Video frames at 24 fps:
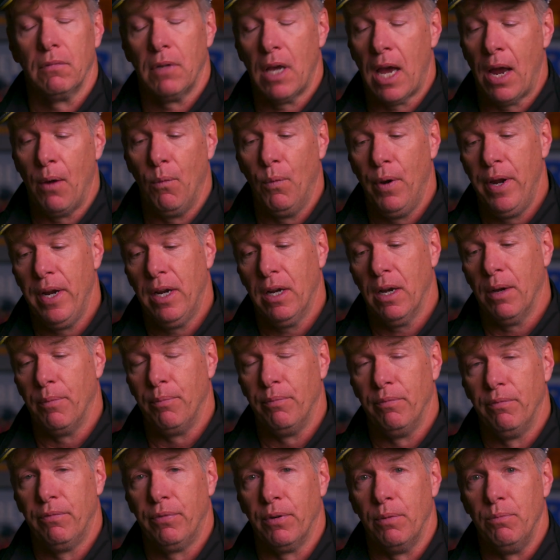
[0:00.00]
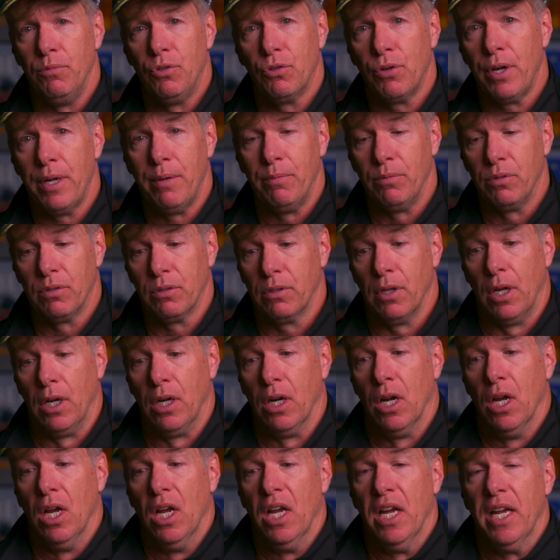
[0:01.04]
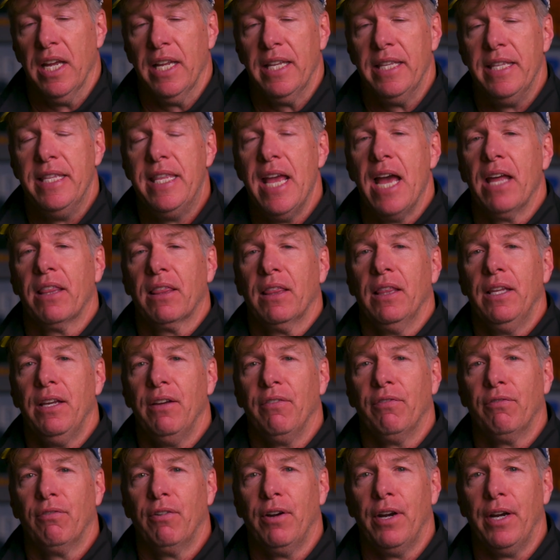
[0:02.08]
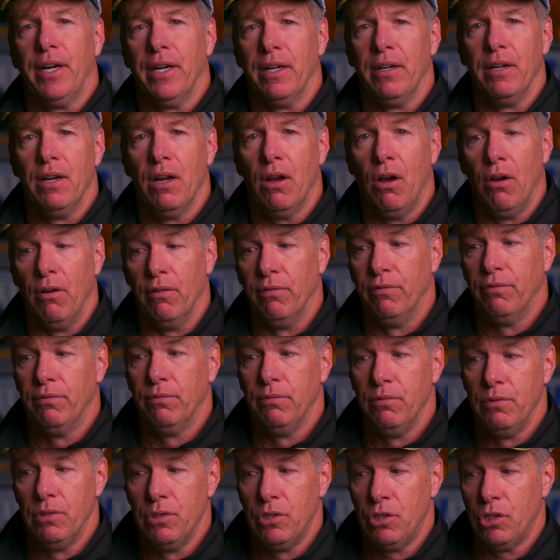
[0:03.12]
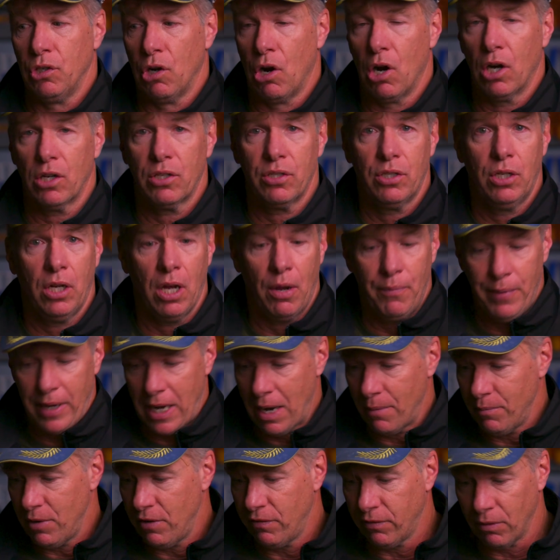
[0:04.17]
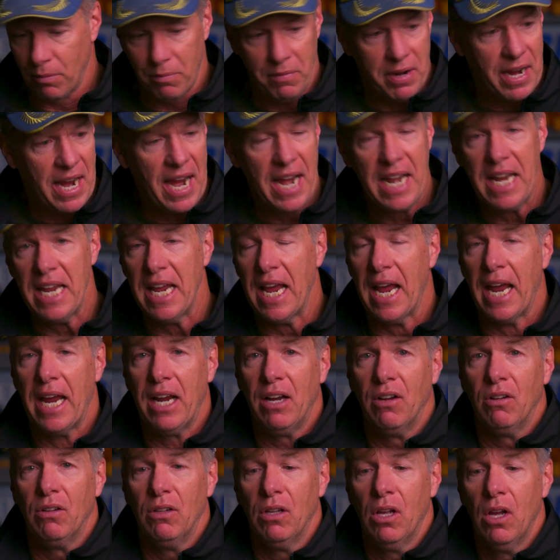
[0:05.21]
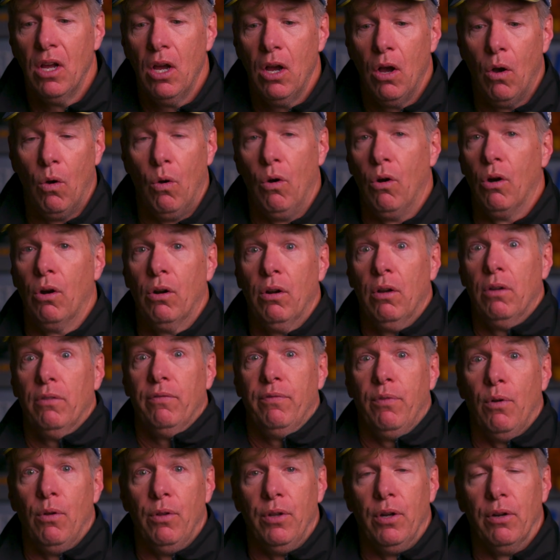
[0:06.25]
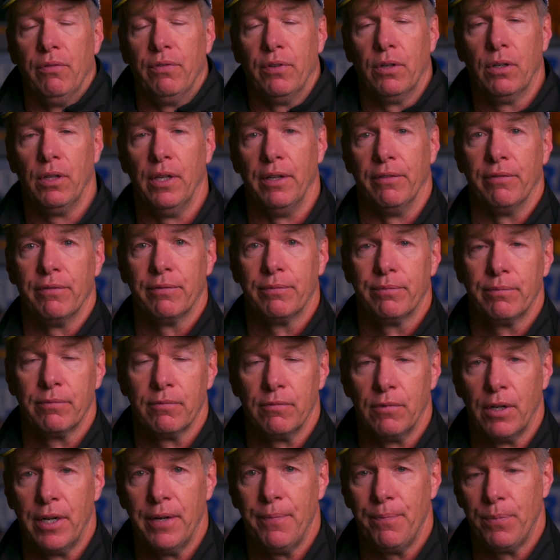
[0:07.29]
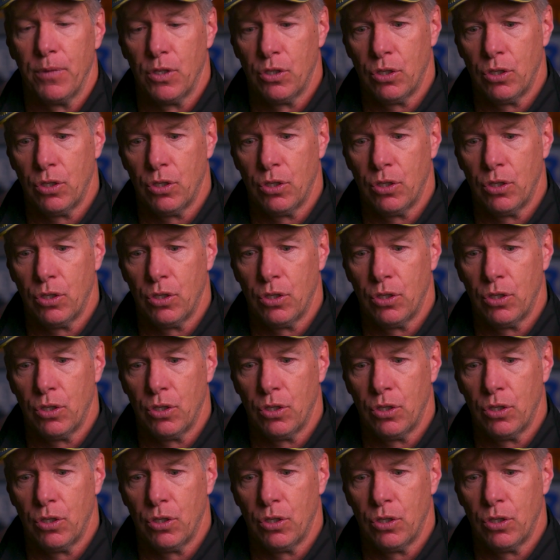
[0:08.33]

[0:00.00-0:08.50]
I wake up from dreams like deathly afraid of sharks coming at me from any angle or falling off a cliff, right?